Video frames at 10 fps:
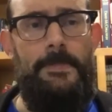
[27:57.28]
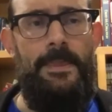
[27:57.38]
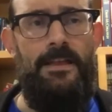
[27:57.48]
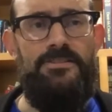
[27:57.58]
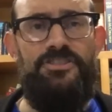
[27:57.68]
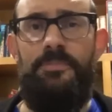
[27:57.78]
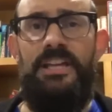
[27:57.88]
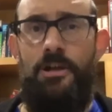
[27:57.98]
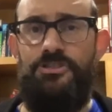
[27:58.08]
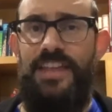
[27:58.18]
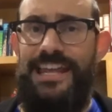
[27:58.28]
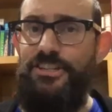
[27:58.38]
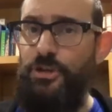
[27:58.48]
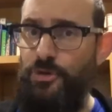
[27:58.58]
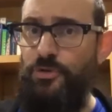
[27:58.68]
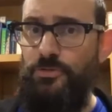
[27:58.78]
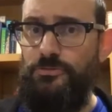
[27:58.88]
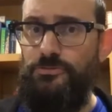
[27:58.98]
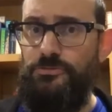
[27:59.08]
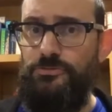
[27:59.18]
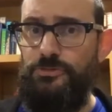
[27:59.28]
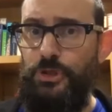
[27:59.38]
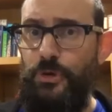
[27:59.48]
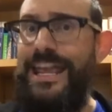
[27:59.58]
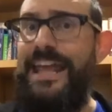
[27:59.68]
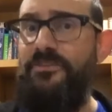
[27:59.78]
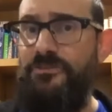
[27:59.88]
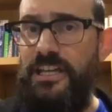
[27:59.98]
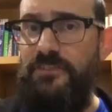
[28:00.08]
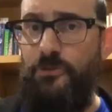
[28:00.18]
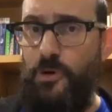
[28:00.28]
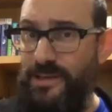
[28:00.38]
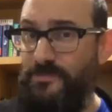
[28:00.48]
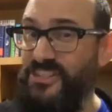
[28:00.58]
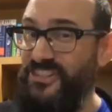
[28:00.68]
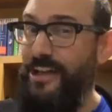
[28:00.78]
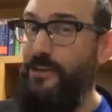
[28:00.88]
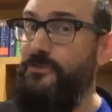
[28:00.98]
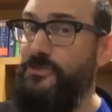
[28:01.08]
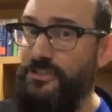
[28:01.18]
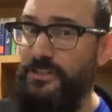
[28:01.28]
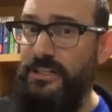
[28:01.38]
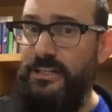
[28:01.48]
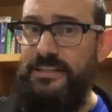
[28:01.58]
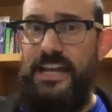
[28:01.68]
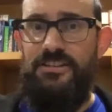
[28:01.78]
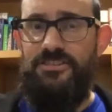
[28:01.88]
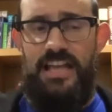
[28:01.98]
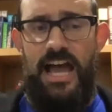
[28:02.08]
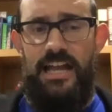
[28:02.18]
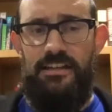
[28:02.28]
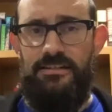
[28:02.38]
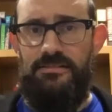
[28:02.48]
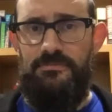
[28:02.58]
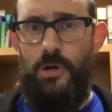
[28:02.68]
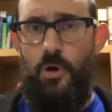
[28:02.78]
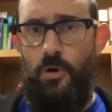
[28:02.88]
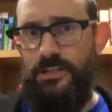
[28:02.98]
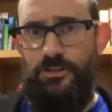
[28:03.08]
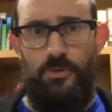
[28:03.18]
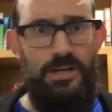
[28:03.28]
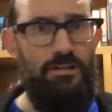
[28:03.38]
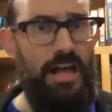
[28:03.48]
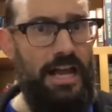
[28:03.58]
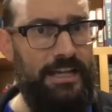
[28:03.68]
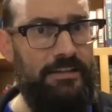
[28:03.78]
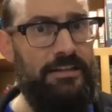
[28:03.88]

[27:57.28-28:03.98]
something else they do creatively for themselves that is not beholden to a client